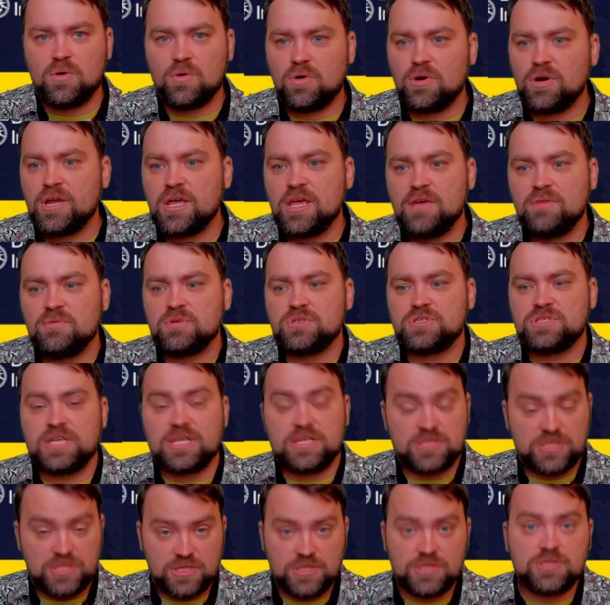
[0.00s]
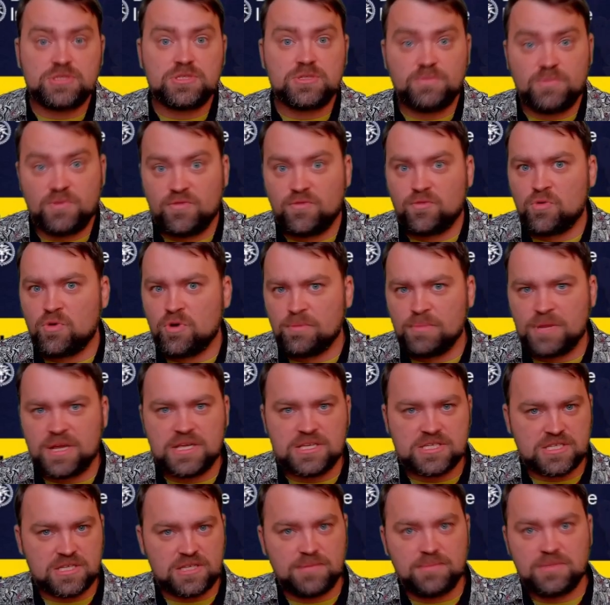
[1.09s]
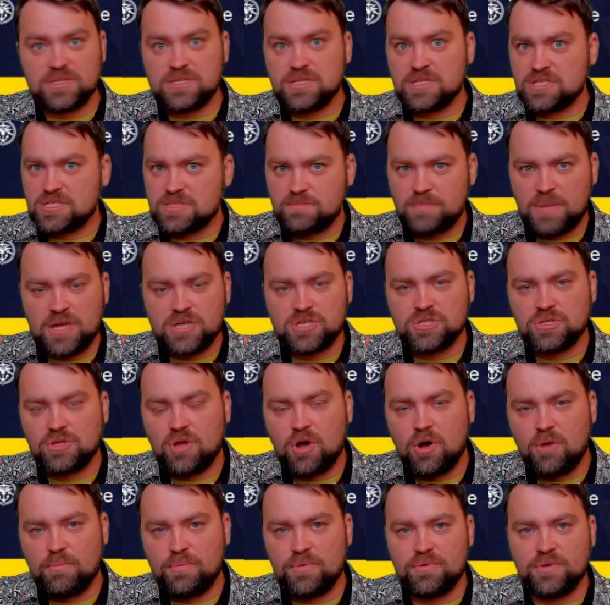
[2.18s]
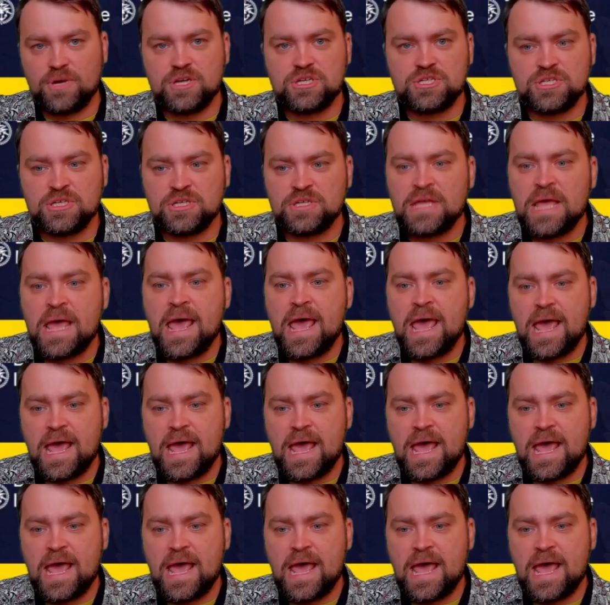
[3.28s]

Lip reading: or he would continue to perform his limited special operation